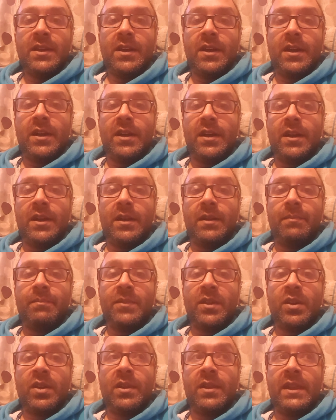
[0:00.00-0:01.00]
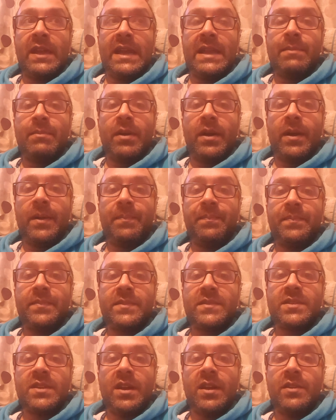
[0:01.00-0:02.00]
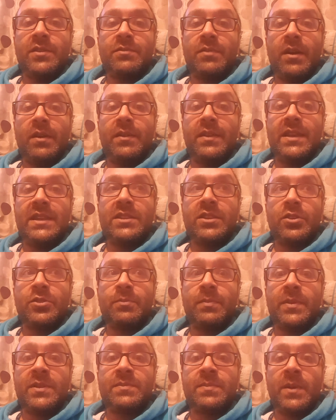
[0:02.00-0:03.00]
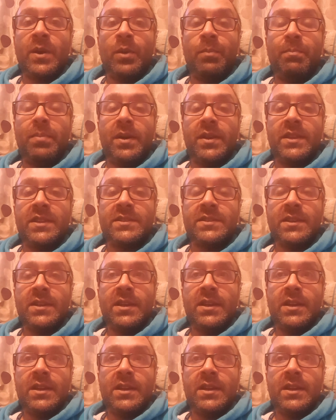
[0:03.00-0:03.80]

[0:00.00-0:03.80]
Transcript: I'm not going to name her, turns around. These lot must be old buddies.